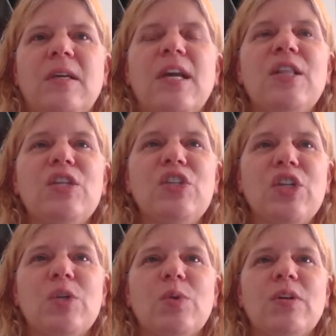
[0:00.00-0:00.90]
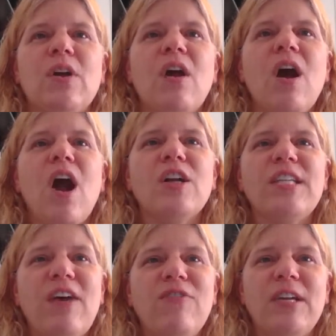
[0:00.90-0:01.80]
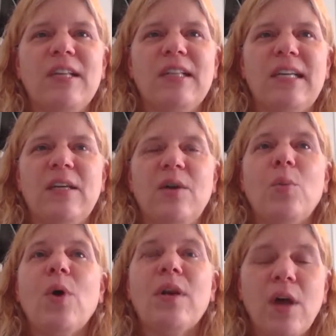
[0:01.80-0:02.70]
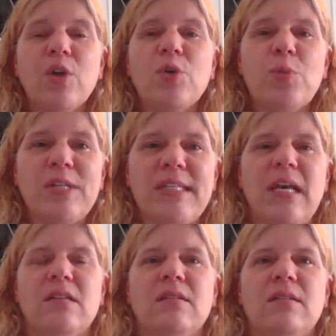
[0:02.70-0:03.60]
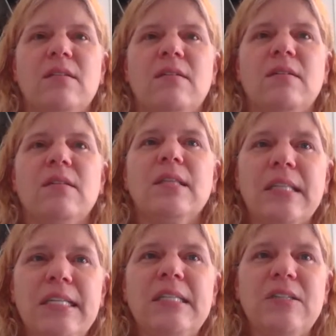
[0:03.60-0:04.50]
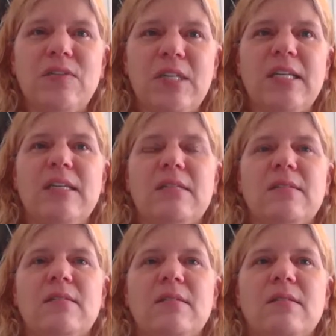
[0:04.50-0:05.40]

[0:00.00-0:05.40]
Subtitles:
And these children are definitely 100% the least of these.